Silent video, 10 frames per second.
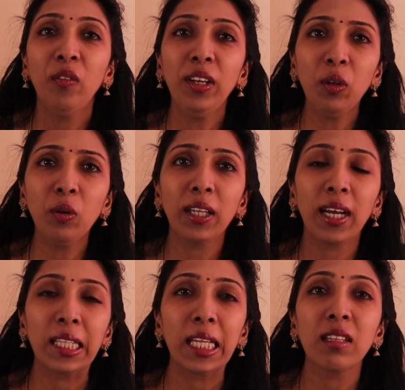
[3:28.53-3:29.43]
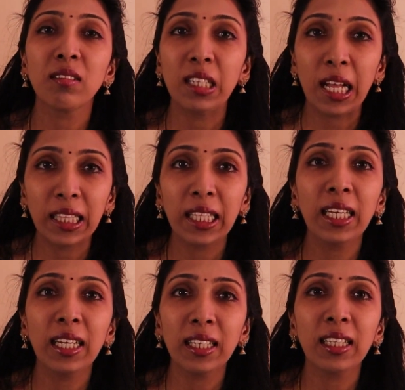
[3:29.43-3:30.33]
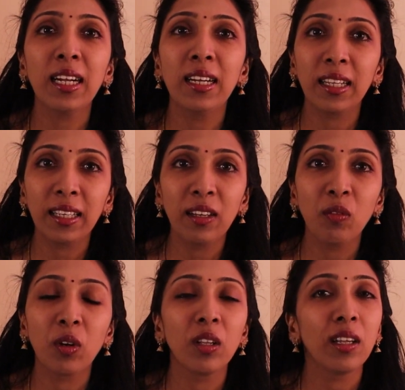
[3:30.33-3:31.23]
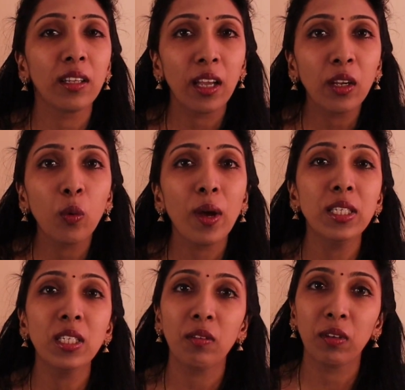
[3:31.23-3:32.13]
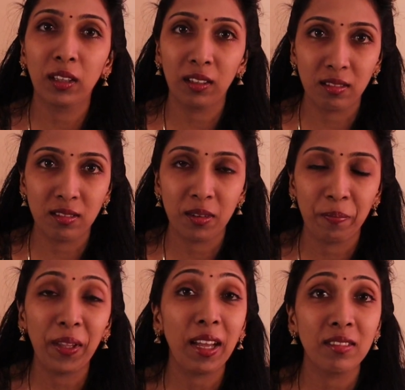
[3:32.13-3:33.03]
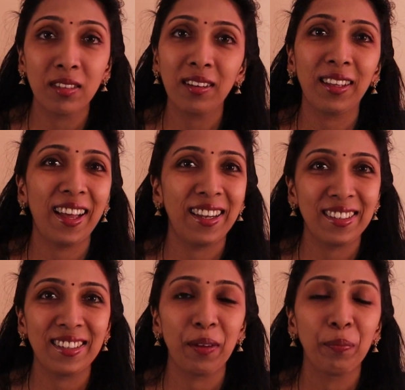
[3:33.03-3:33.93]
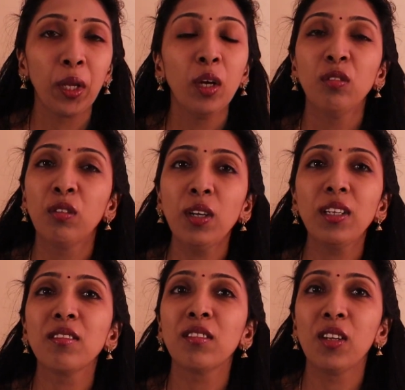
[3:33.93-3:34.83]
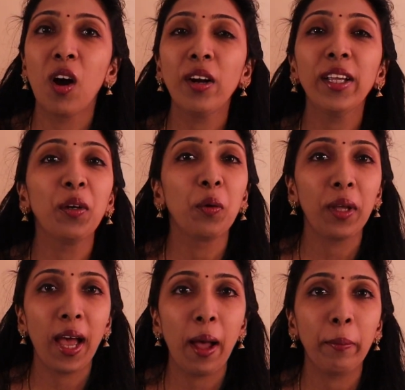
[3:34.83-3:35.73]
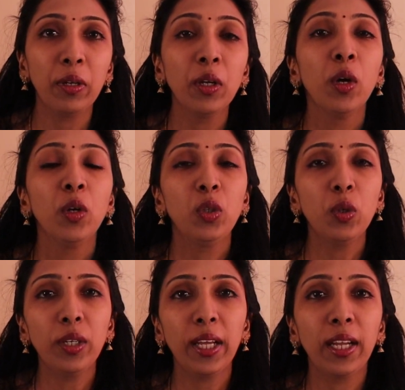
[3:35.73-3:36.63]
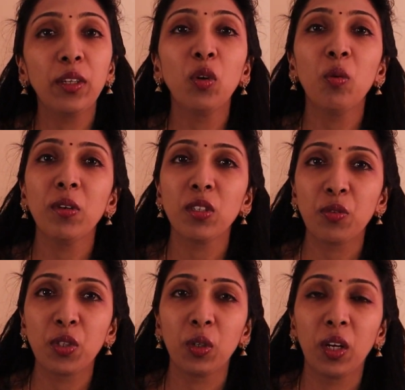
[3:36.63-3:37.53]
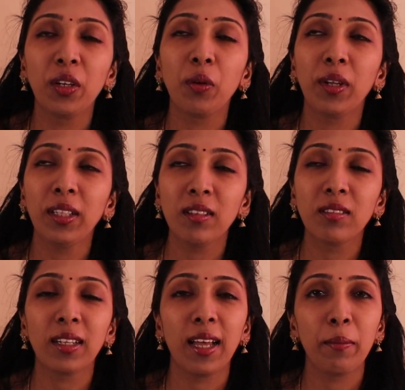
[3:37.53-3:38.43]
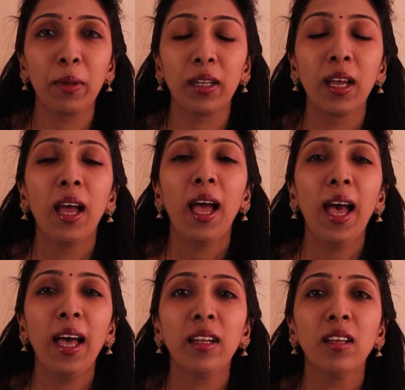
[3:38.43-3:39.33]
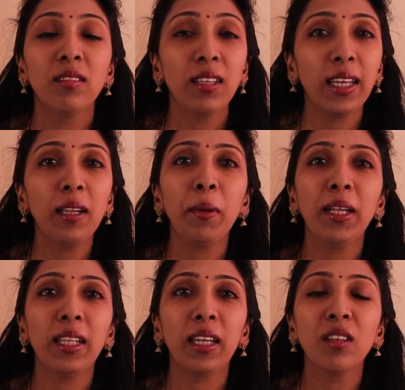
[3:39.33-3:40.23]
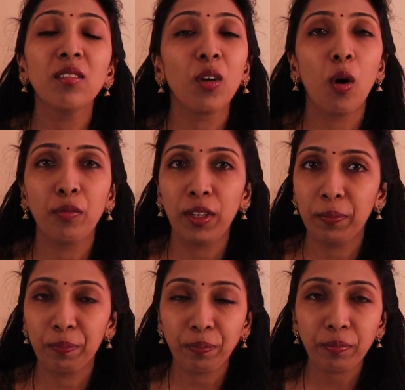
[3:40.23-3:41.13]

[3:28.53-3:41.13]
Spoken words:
We know that there is nothing other than drinking water that can quench our thirst. That's a reality. So it is not a good habit to take too much of sugar during this climate. And second main thing is coffee.